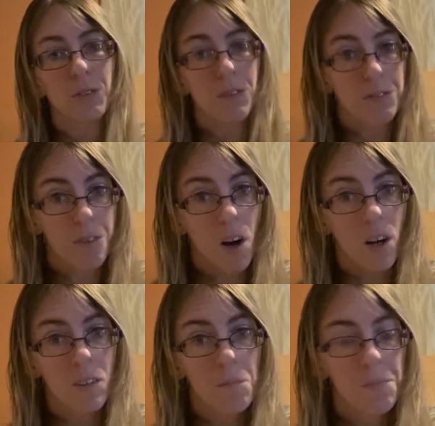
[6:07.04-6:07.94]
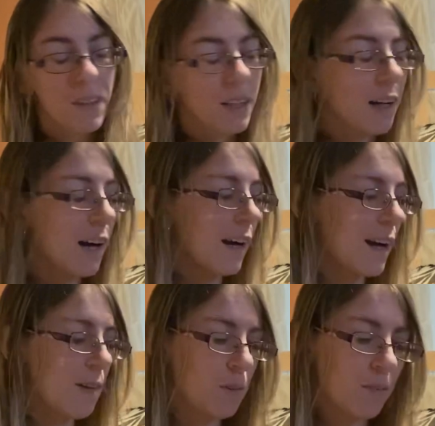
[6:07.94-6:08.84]
for fall. I
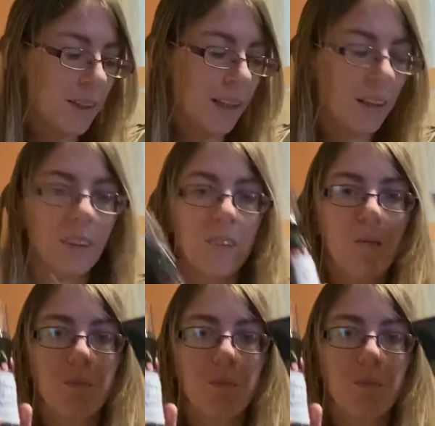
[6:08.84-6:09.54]
have over there.